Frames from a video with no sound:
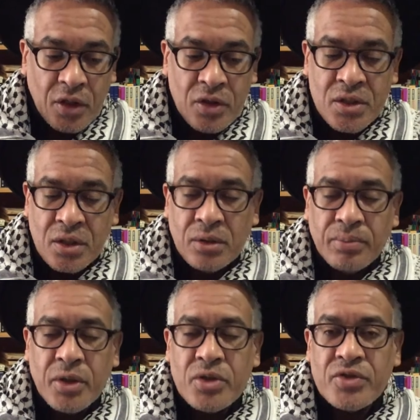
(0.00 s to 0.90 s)
So
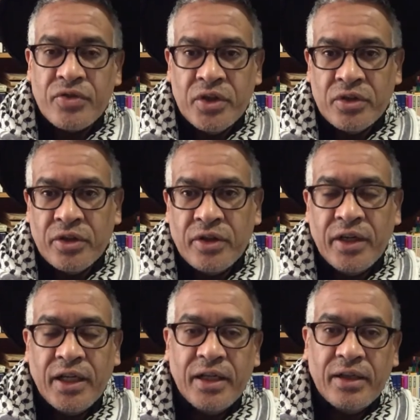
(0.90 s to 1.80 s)

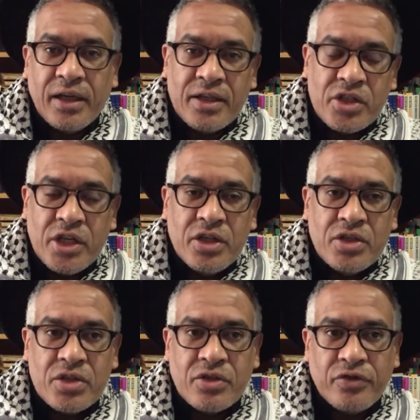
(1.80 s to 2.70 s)
post-funerary
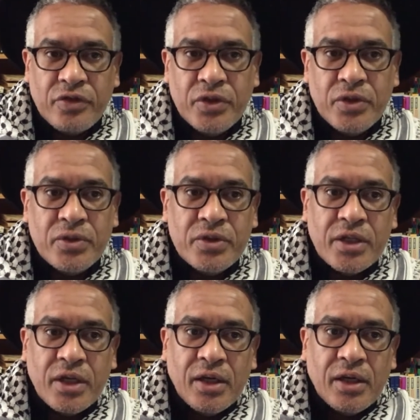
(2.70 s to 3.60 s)
exchanges of food
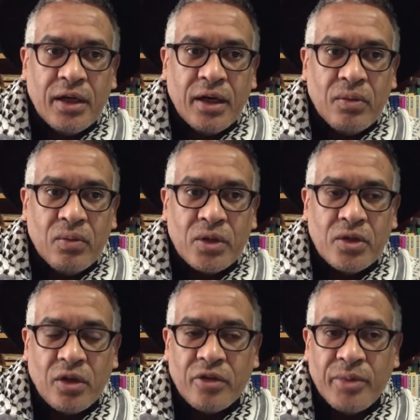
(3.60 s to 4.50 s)
would
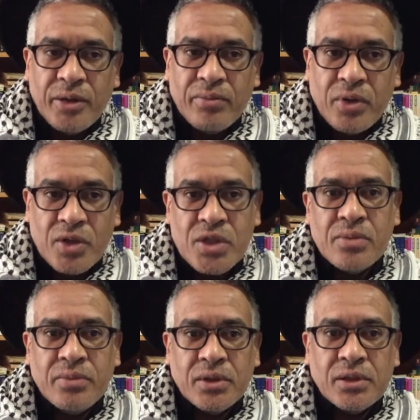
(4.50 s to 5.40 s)
not have been
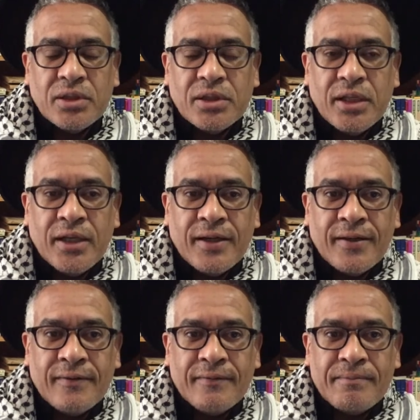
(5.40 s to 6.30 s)
possible
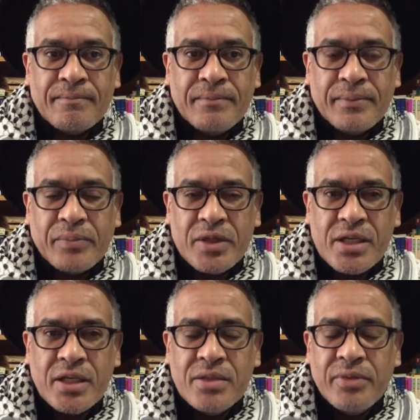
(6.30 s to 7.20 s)

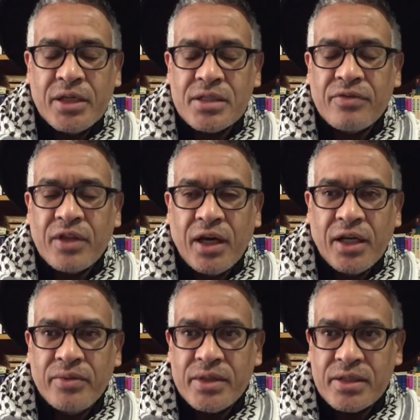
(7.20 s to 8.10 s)
precisely because of the high
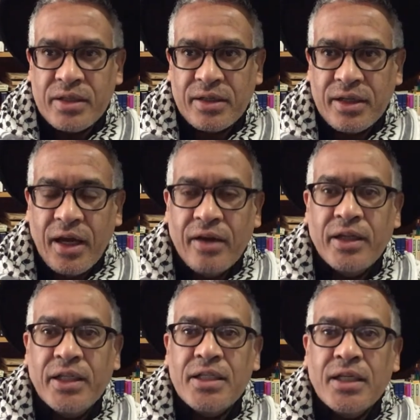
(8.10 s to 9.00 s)
risk that it
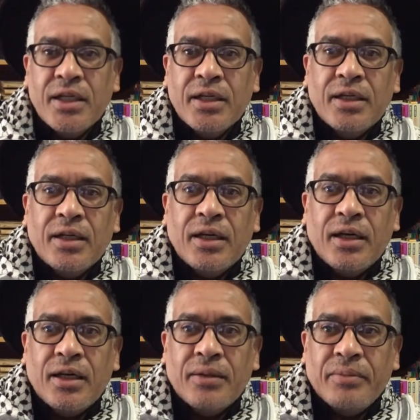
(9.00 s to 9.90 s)
carried.
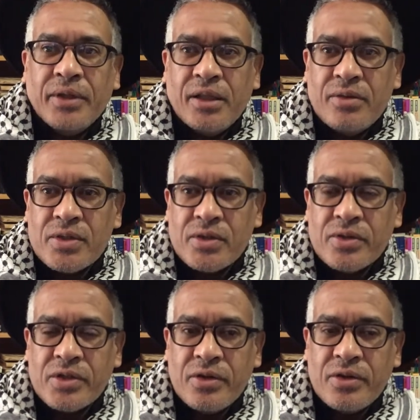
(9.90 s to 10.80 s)
But there was
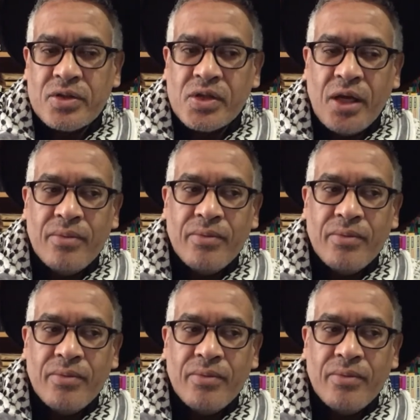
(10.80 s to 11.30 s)
also the same